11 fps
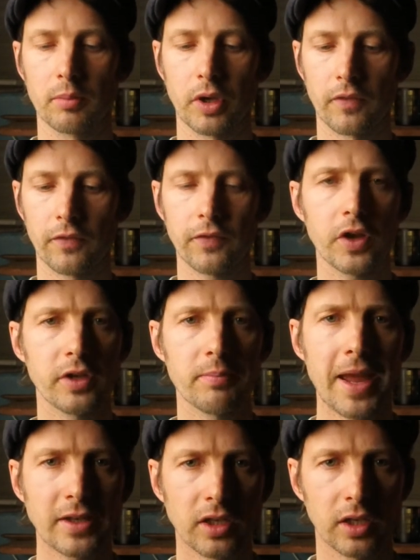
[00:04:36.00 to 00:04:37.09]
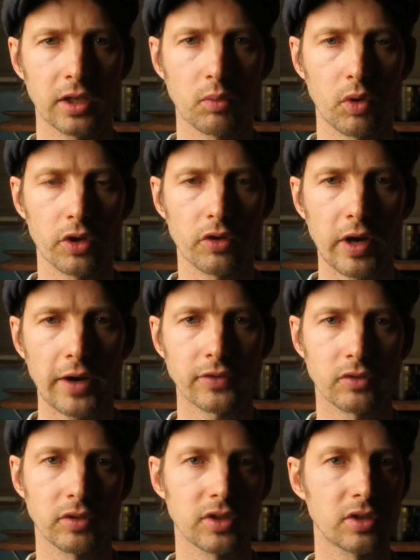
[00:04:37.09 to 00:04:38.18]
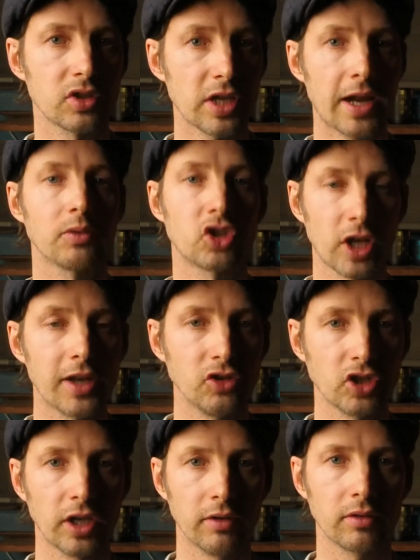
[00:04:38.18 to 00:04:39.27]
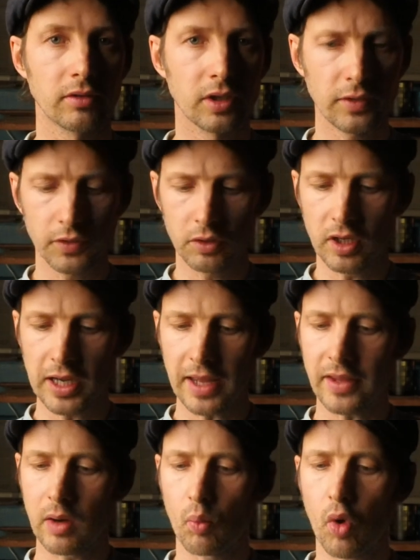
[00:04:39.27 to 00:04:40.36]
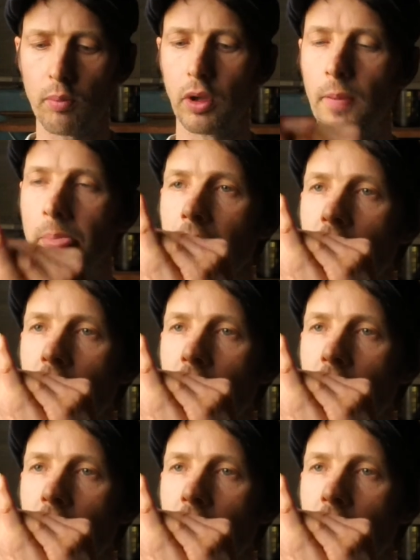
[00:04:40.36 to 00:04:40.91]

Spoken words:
But fundamentally what you're after is the sound changing. And if you can get that wobble,